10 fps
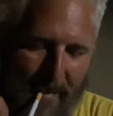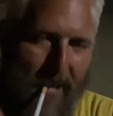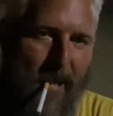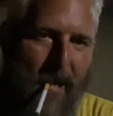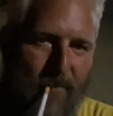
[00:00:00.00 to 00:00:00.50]

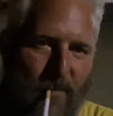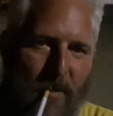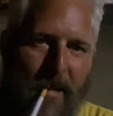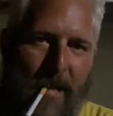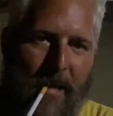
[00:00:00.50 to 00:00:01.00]
I have
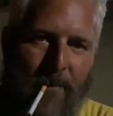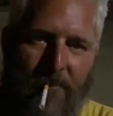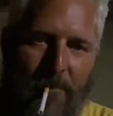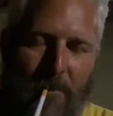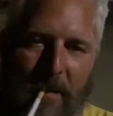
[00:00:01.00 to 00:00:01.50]
no idea.
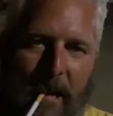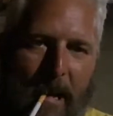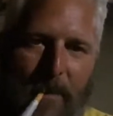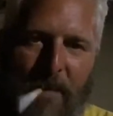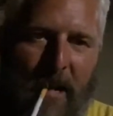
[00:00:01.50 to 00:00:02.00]

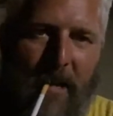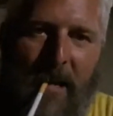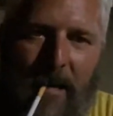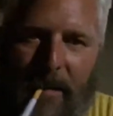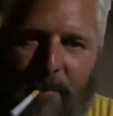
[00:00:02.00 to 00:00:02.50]
I'm not
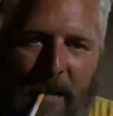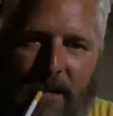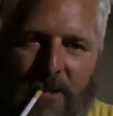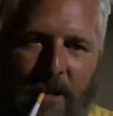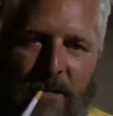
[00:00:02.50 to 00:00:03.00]

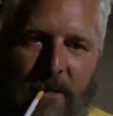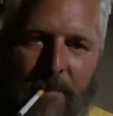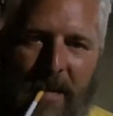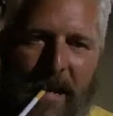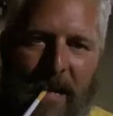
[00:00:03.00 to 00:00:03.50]
in charge of the
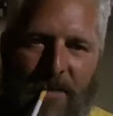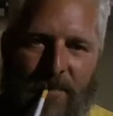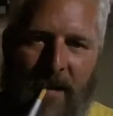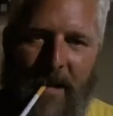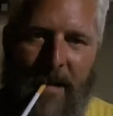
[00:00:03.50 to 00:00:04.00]
Mechanics
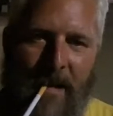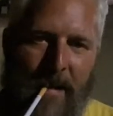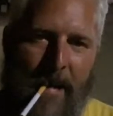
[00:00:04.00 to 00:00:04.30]
Fund.